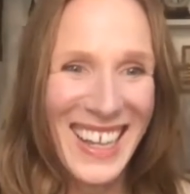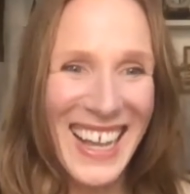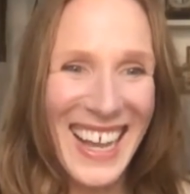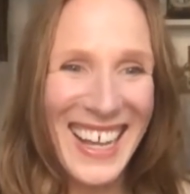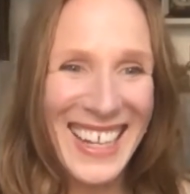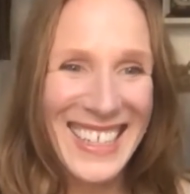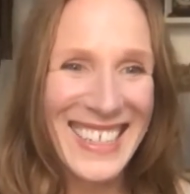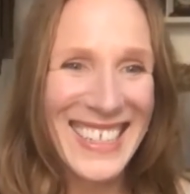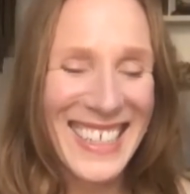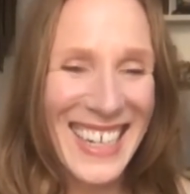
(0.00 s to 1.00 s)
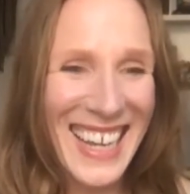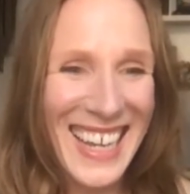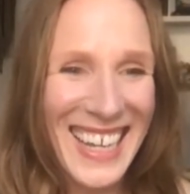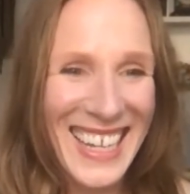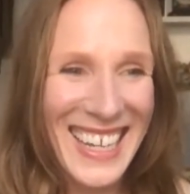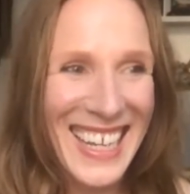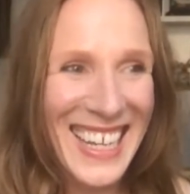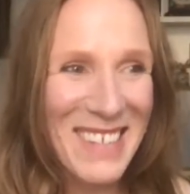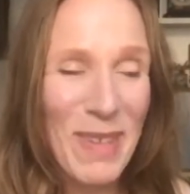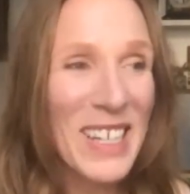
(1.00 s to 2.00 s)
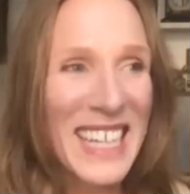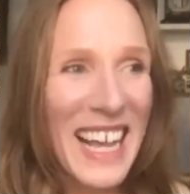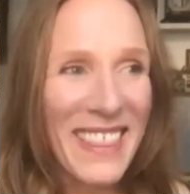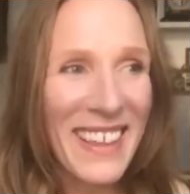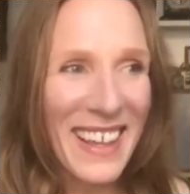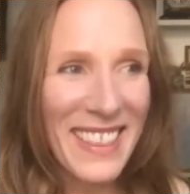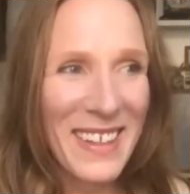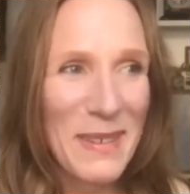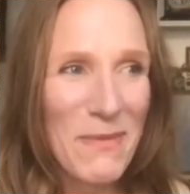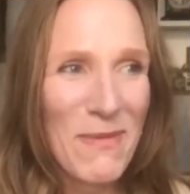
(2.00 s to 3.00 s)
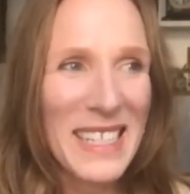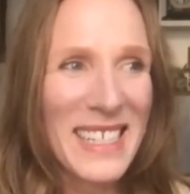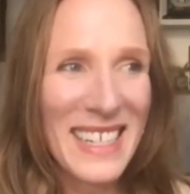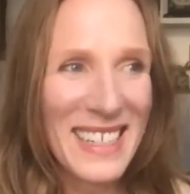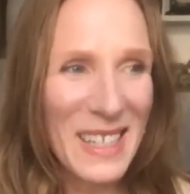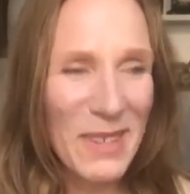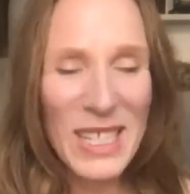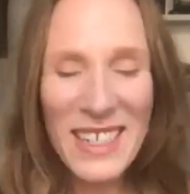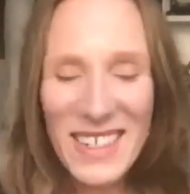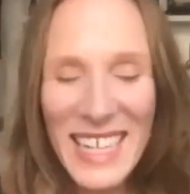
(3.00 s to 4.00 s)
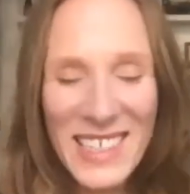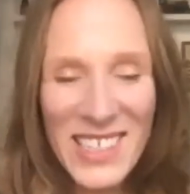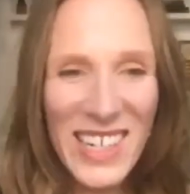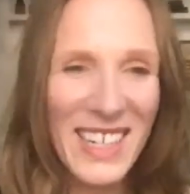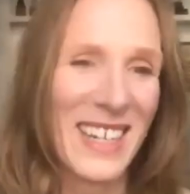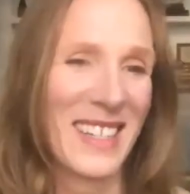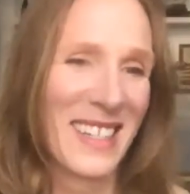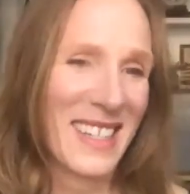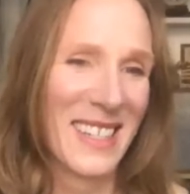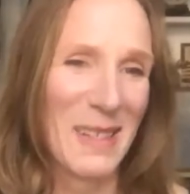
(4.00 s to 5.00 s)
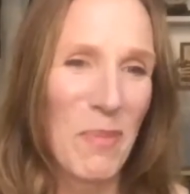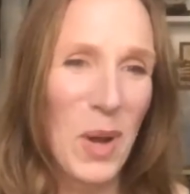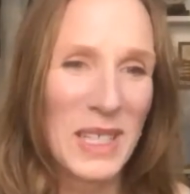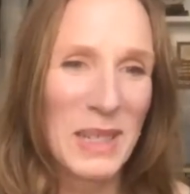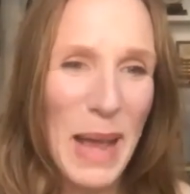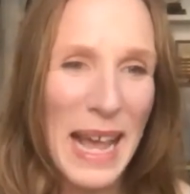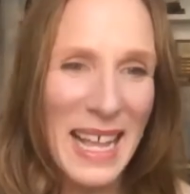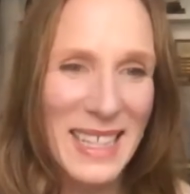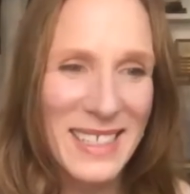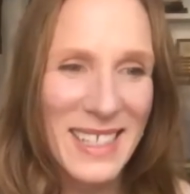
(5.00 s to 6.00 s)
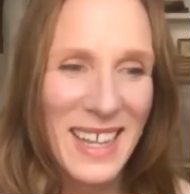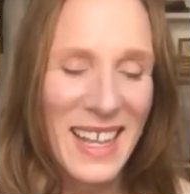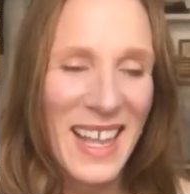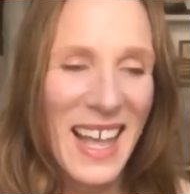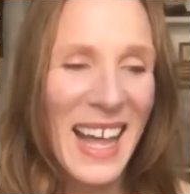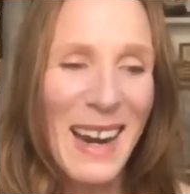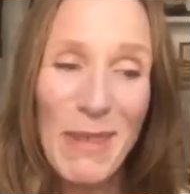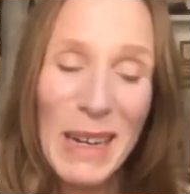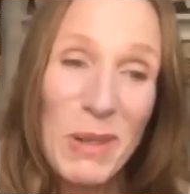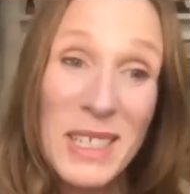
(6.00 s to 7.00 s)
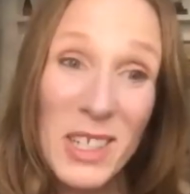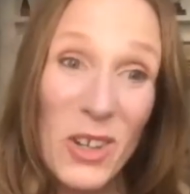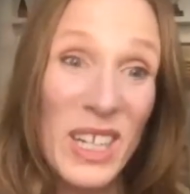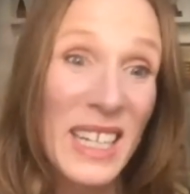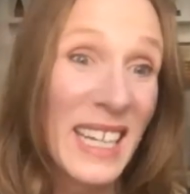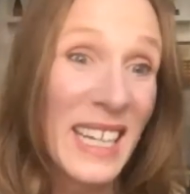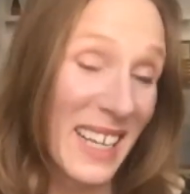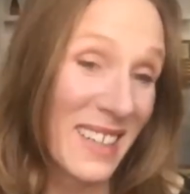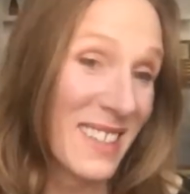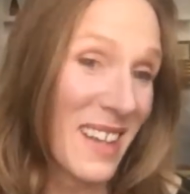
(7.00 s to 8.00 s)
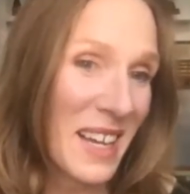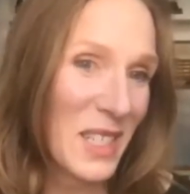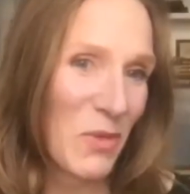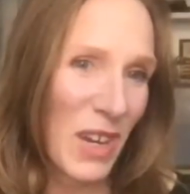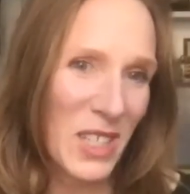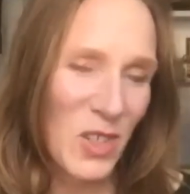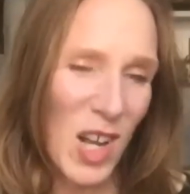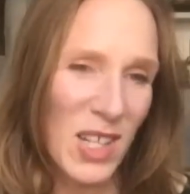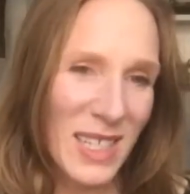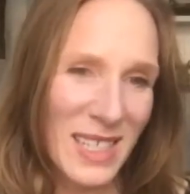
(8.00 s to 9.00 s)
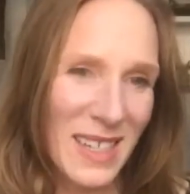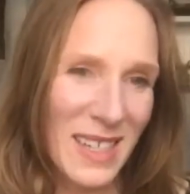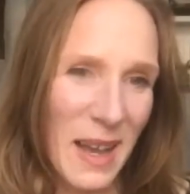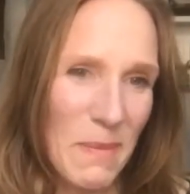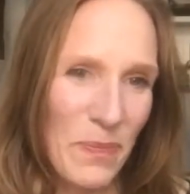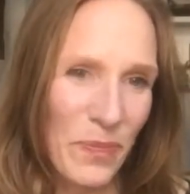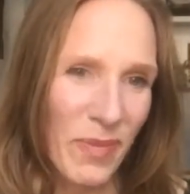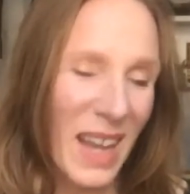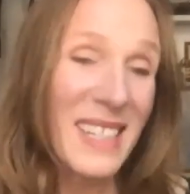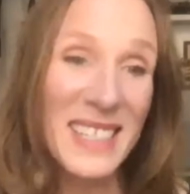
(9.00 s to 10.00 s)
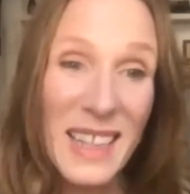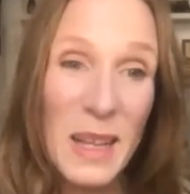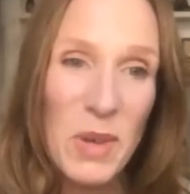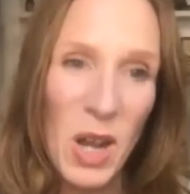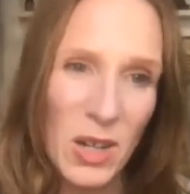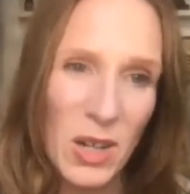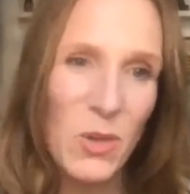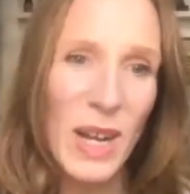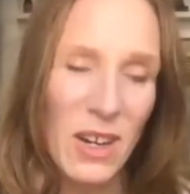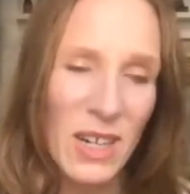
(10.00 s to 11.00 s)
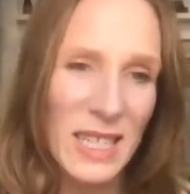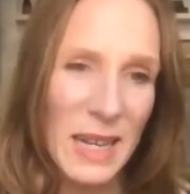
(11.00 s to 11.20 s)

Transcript: And because at the residence, there was a little kitchen and some pots and pans. And I really wasn't going inside to restaurants. I still am not, quite honestly.